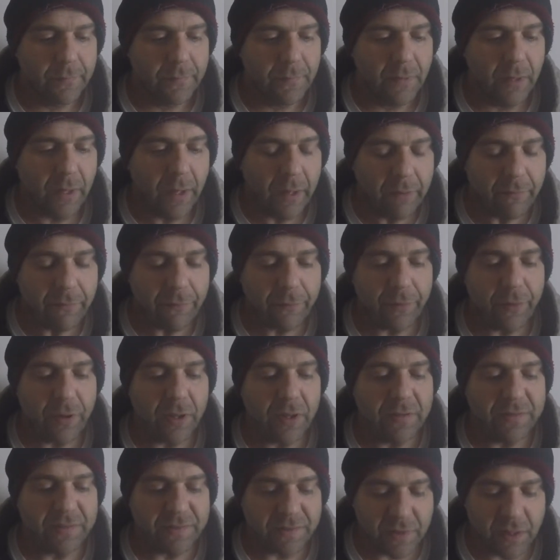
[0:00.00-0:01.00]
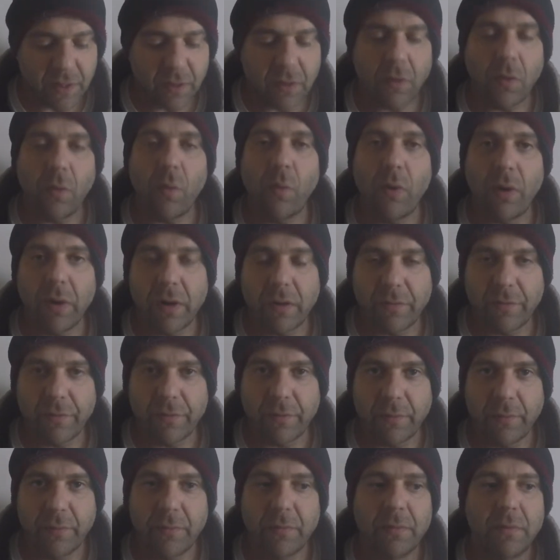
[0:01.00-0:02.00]
Every single one of
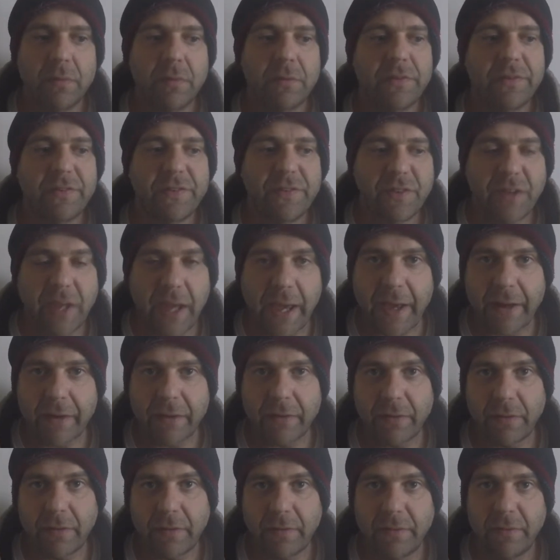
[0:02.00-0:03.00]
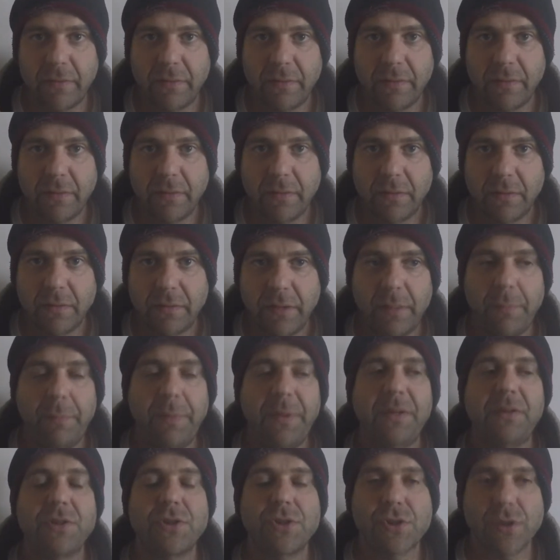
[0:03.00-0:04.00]
them scattered.
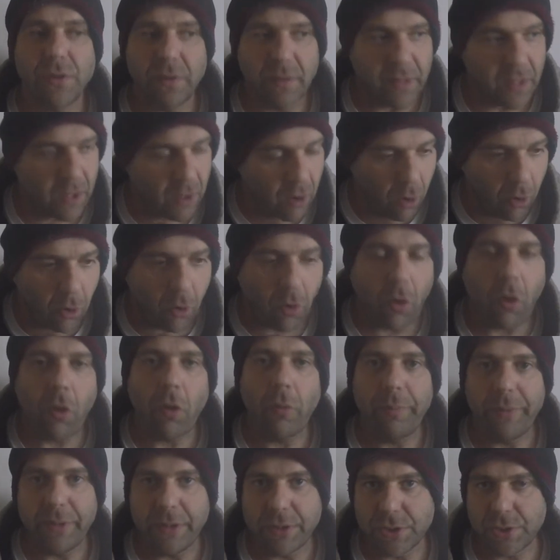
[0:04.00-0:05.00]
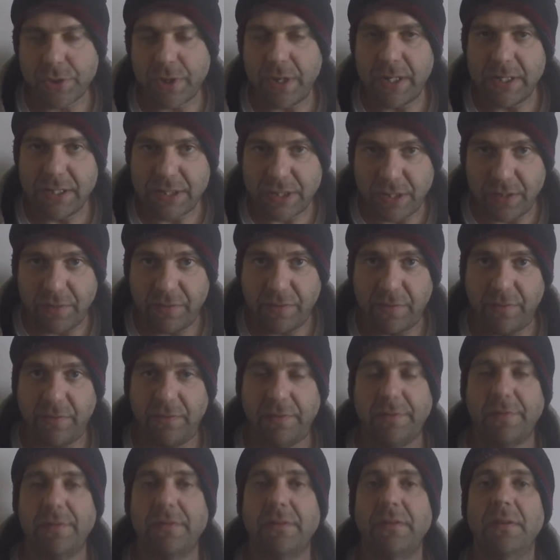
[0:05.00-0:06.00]
They all betrayed
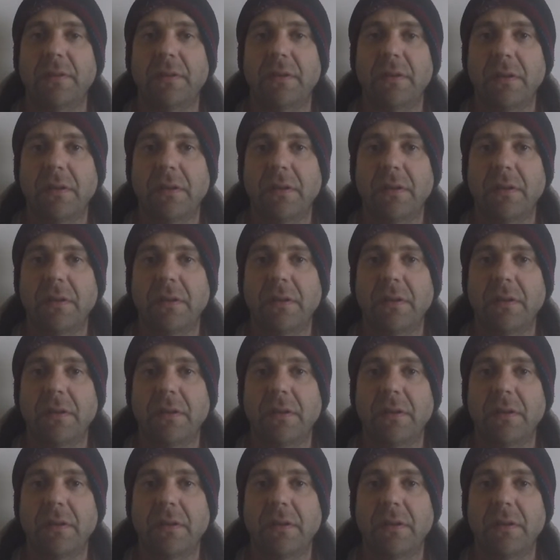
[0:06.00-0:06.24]
Jesus